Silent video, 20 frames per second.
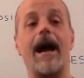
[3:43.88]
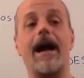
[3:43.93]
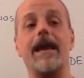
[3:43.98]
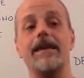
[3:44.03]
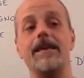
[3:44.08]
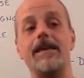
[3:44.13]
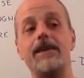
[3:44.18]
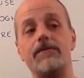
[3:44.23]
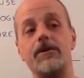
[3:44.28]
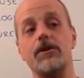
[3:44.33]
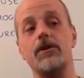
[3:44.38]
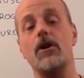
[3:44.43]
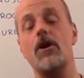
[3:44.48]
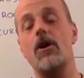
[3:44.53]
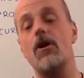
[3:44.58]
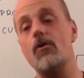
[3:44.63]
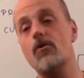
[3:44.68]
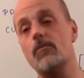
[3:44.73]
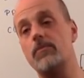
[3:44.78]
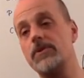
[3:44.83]
I even
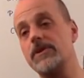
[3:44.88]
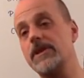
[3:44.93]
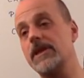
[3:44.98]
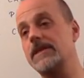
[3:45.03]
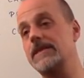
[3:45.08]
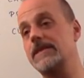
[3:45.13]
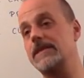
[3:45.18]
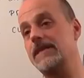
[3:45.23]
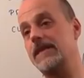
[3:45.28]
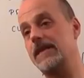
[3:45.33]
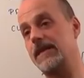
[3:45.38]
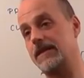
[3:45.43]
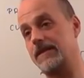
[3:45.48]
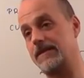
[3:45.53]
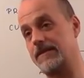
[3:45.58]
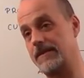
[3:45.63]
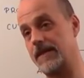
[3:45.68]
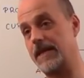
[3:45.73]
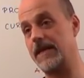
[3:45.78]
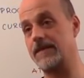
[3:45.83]
hope that
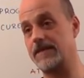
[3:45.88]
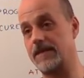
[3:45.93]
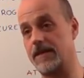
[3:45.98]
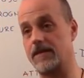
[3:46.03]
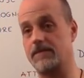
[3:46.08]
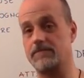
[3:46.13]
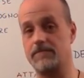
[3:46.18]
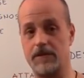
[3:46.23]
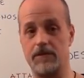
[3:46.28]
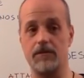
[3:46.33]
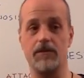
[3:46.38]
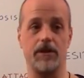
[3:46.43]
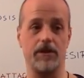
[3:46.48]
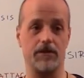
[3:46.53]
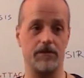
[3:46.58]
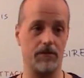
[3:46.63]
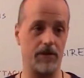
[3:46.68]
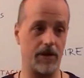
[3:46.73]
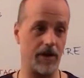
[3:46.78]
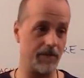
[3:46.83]
snakes are
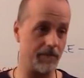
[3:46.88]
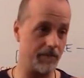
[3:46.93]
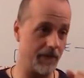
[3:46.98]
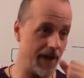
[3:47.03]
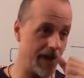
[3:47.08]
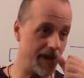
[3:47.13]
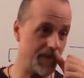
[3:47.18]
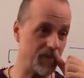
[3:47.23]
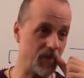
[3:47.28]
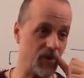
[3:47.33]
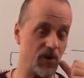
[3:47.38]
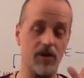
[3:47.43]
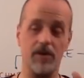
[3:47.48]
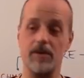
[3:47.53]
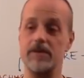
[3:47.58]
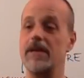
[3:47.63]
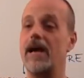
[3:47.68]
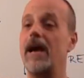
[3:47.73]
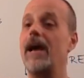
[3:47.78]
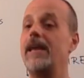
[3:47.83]
going to come back
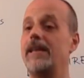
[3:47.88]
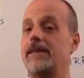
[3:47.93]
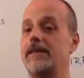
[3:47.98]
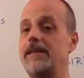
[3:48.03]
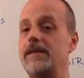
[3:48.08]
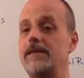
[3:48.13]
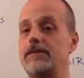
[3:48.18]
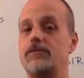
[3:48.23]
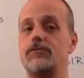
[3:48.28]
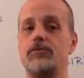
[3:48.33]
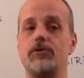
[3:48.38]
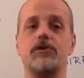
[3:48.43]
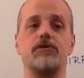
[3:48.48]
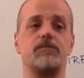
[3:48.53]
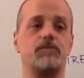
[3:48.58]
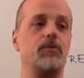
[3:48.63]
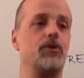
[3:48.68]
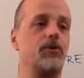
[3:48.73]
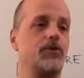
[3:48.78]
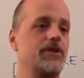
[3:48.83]
because I need to
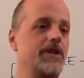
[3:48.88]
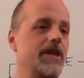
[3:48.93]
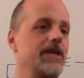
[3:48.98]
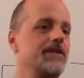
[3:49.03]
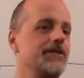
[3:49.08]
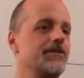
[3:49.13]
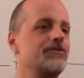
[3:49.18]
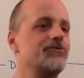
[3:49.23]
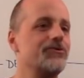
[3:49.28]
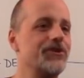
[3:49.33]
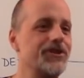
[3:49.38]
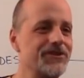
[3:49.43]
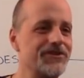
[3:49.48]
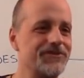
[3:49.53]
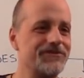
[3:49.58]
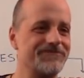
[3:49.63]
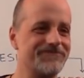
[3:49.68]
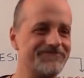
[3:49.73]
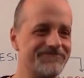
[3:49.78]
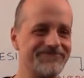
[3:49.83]
explore that
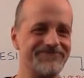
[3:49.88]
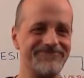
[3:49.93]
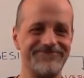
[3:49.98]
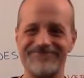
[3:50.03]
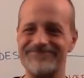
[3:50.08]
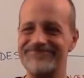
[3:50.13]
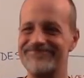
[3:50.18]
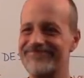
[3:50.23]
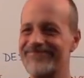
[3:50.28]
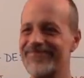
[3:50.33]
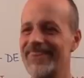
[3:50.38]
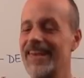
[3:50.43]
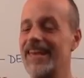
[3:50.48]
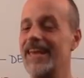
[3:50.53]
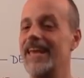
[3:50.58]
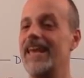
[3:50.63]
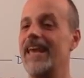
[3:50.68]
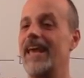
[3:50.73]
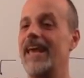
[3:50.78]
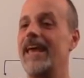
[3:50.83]
situation.
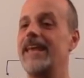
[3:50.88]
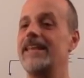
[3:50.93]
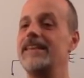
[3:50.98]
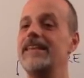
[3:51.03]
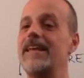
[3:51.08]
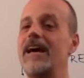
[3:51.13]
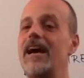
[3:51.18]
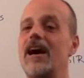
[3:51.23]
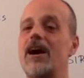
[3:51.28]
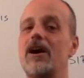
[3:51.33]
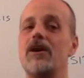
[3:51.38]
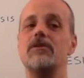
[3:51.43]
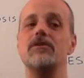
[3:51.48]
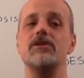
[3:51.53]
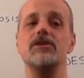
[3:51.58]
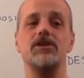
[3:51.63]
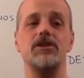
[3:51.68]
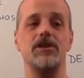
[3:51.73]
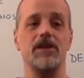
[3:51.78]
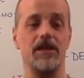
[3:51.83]
And
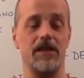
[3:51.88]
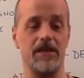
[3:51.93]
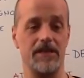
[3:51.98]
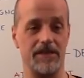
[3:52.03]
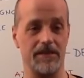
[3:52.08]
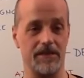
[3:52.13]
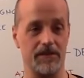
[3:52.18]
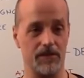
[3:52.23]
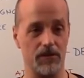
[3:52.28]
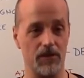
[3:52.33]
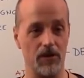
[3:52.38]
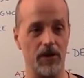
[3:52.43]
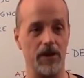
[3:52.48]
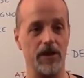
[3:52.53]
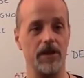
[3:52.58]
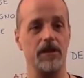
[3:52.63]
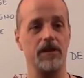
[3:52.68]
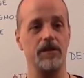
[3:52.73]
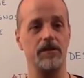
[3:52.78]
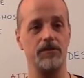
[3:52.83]
now she is
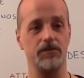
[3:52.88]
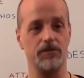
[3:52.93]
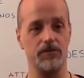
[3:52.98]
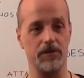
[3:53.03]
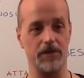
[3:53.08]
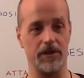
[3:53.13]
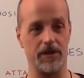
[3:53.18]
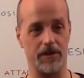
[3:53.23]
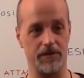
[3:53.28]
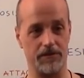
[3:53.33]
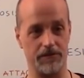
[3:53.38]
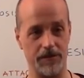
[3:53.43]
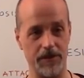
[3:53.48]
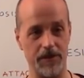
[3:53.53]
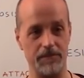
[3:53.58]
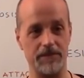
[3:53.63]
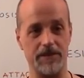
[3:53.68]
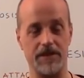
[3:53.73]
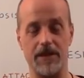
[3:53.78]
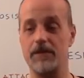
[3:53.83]
going into the, her
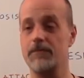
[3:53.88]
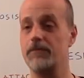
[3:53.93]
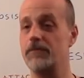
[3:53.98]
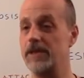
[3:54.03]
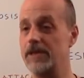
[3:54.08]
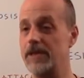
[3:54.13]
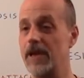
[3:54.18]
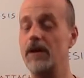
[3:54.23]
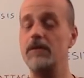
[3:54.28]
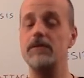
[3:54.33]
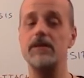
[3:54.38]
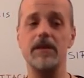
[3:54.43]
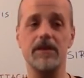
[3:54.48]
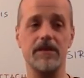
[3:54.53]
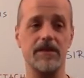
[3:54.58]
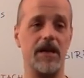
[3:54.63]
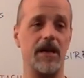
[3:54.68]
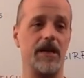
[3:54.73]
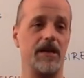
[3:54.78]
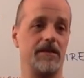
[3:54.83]
dream state without
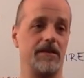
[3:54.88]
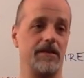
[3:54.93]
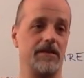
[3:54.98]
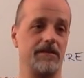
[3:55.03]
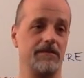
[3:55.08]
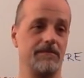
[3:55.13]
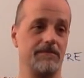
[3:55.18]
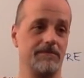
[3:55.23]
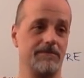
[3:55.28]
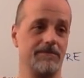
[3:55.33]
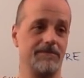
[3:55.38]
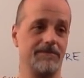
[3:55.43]
anxiety.